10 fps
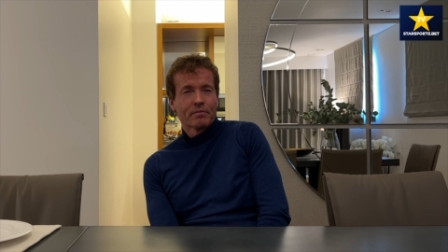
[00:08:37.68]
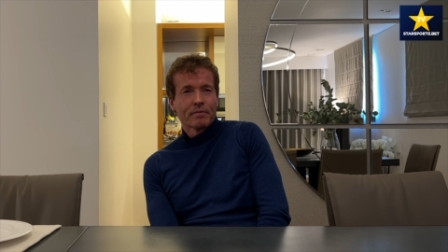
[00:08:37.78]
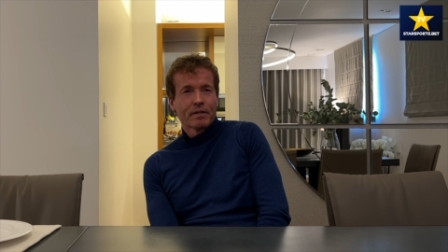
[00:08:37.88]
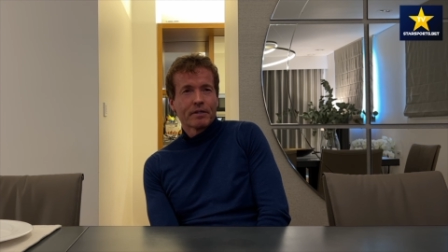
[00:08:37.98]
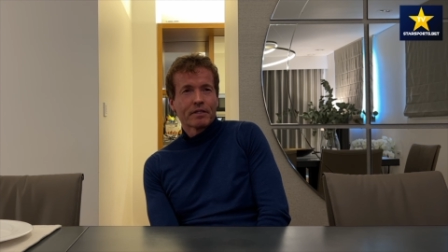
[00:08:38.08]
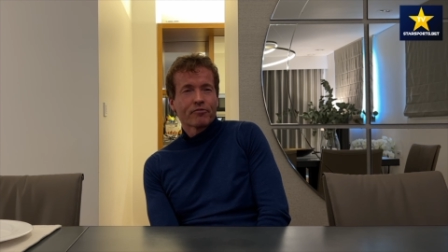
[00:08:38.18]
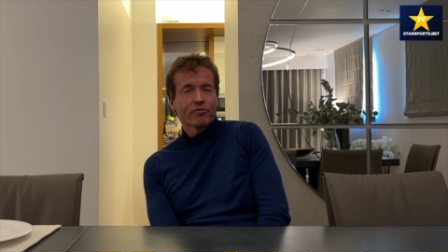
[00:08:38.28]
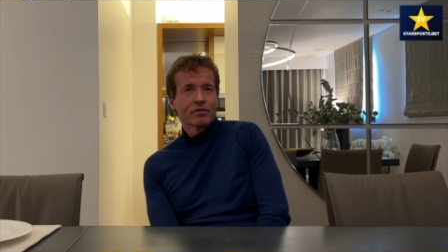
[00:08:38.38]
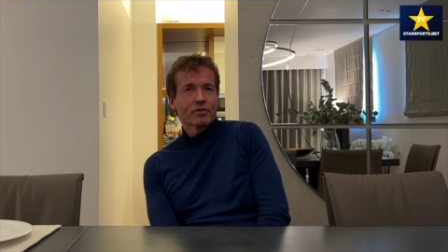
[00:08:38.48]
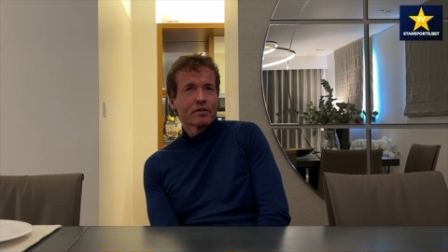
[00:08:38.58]
big
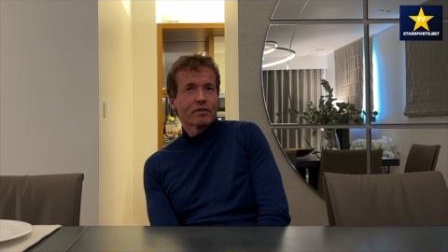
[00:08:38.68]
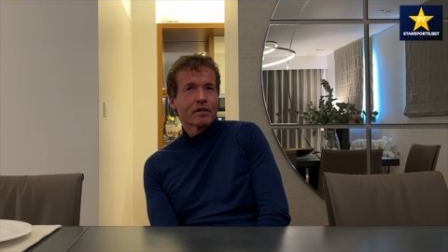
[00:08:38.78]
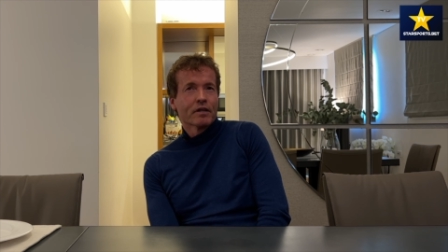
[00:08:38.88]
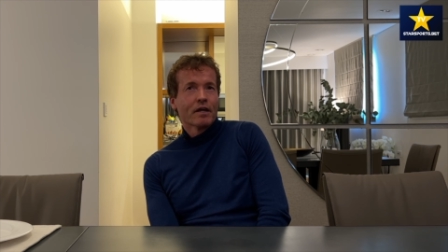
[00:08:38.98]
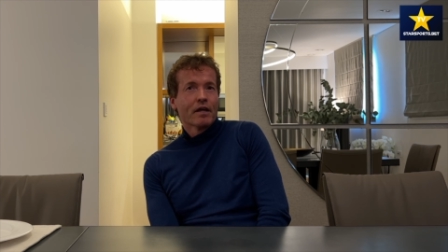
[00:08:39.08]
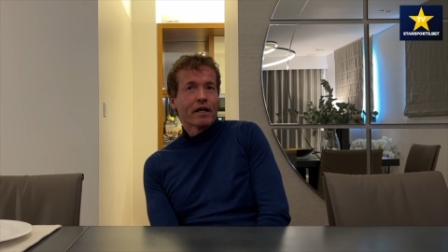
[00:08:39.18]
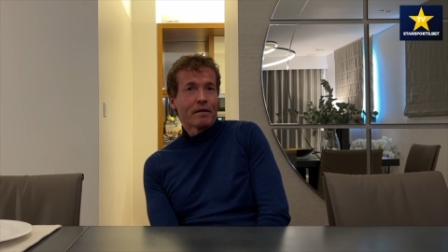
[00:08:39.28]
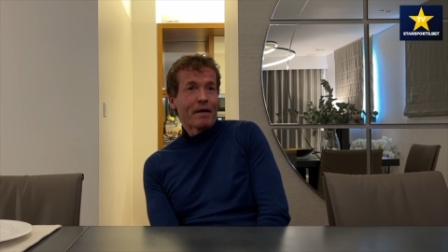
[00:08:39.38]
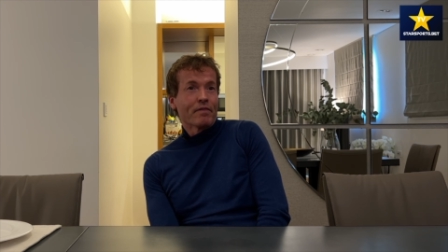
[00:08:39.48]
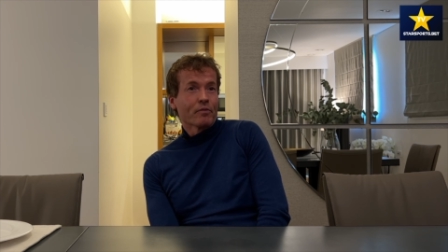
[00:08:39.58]
difference, and it
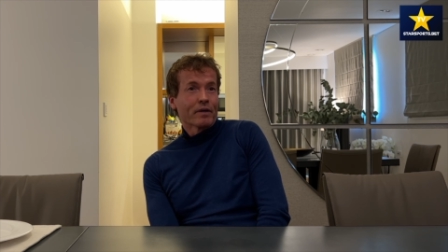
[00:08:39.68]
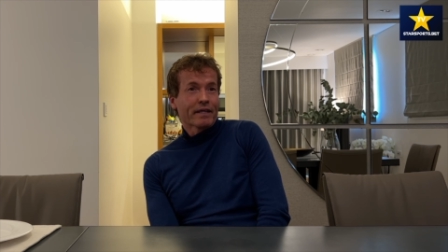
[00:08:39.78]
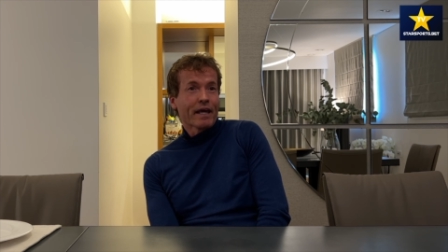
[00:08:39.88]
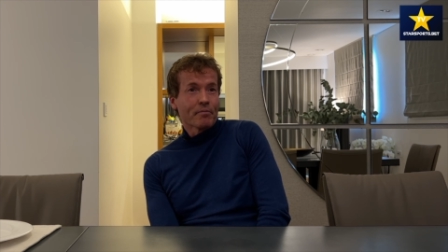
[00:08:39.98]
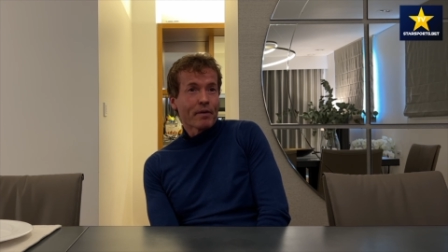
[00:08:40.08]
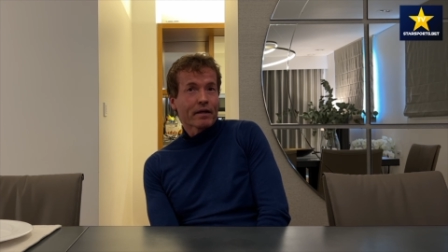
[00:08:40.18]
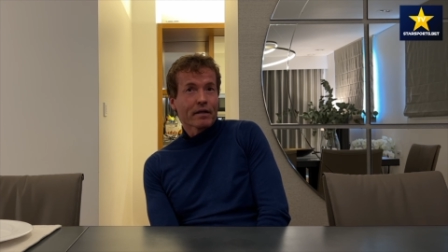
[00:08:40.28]
meant that when I came back,